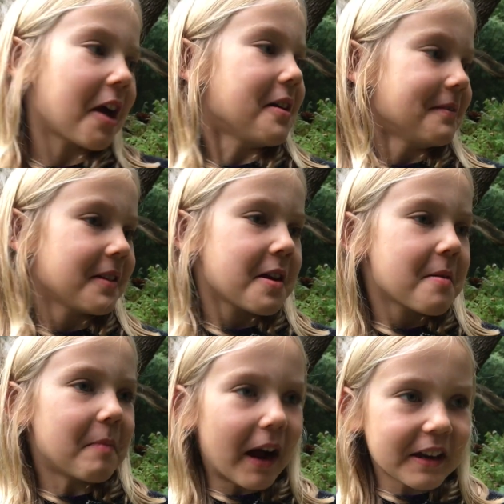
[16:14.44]
Yeah,
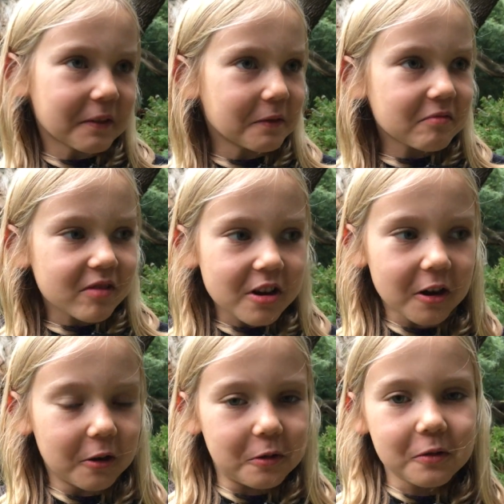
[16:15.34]
but I don't
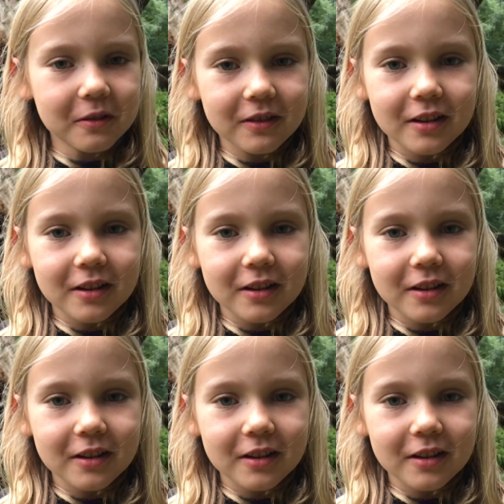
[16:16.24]
know.